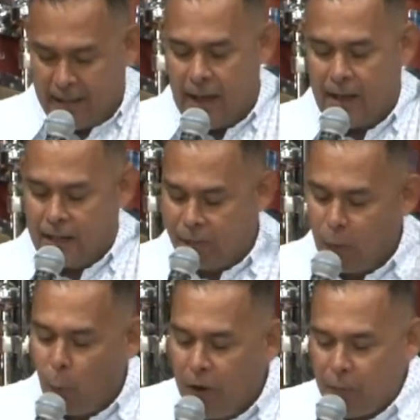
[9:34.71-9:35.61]
get. And if
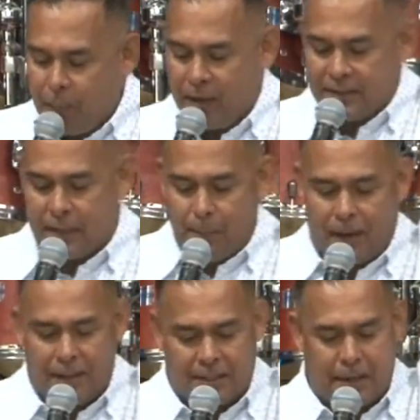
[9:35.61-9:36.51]
you're with me,
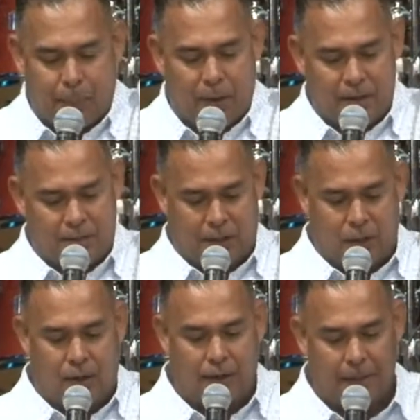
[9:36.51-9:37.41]
somebody say, Praise the
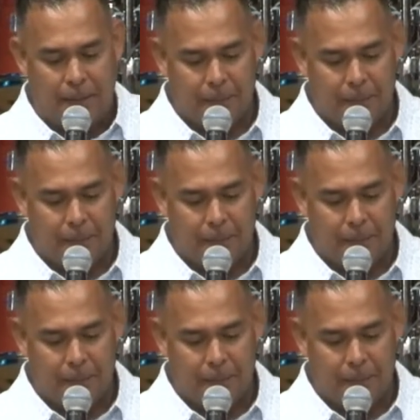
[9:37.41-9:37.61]
Lord.